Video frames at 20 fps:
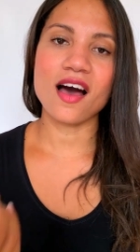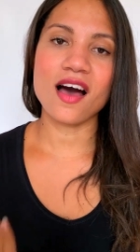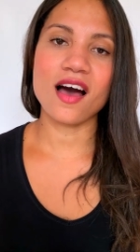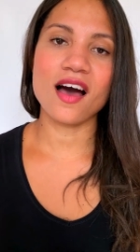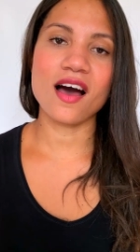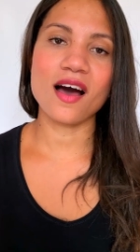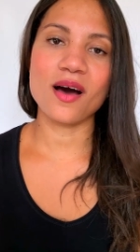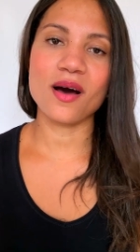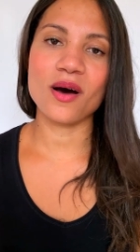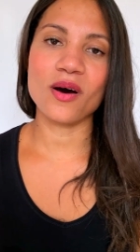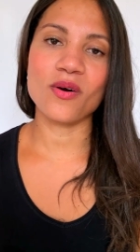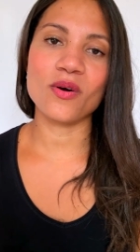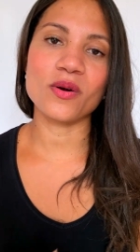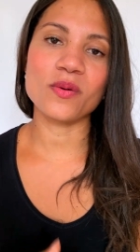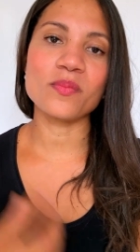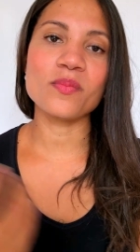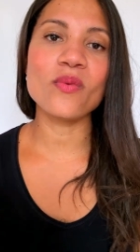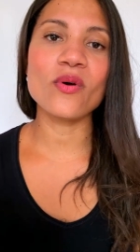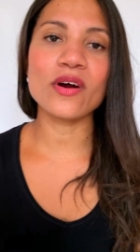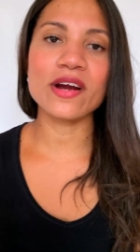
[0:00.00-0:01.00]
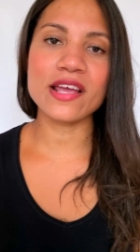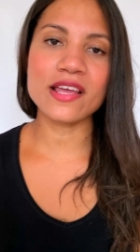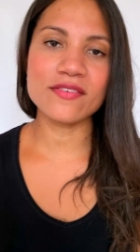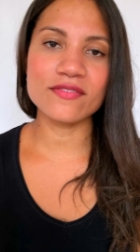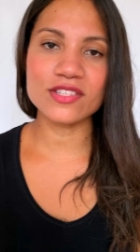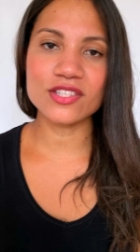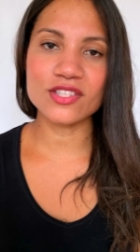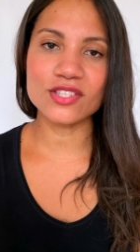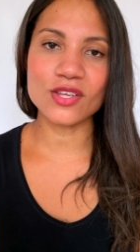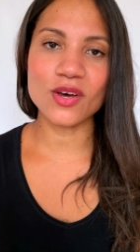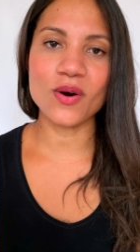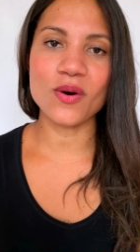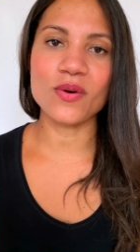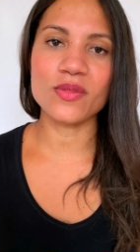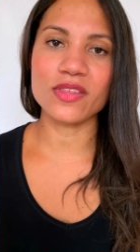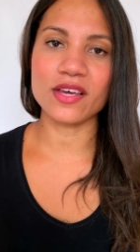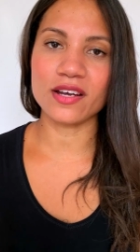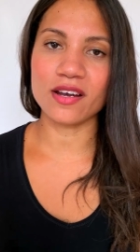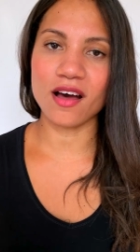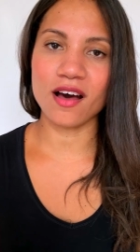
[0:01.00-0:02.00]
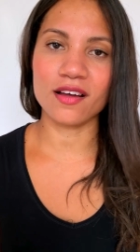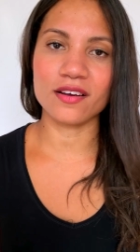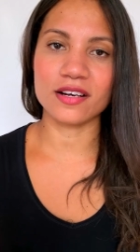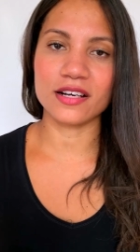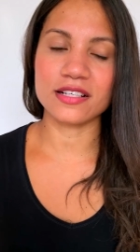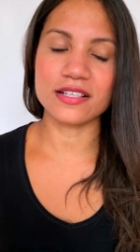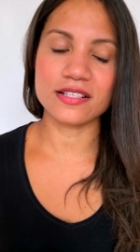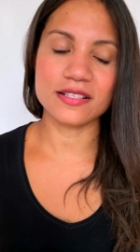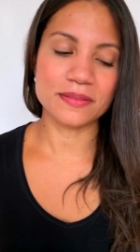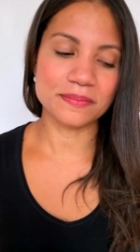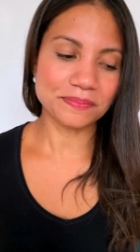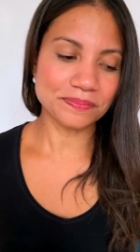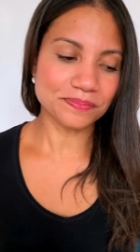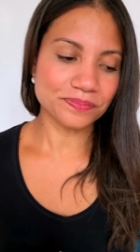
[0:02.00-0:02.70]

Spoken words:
or more even so than other